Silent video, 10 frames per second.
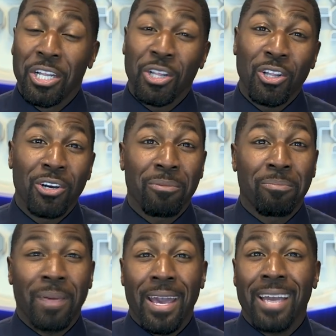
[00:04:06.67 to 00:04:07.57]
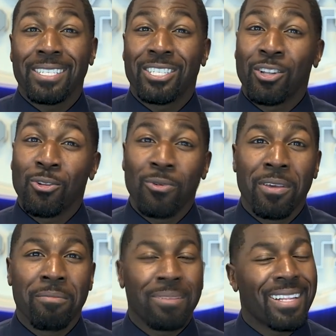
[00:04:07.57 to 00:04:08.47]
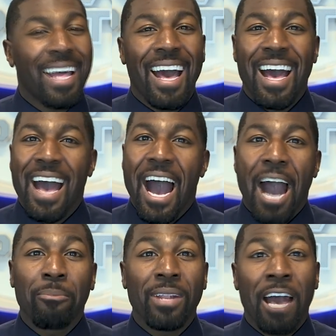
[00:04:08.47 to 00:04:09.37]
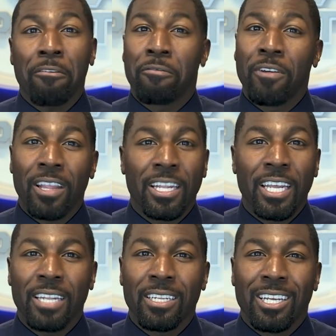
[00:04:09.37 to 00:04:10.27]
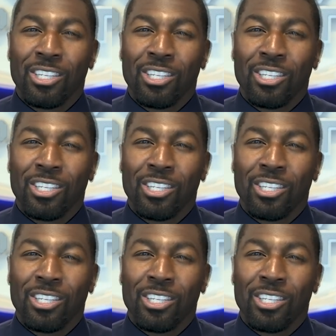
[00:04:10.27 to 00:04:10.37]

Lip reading: look pants, the Louis, I'm not feeling it.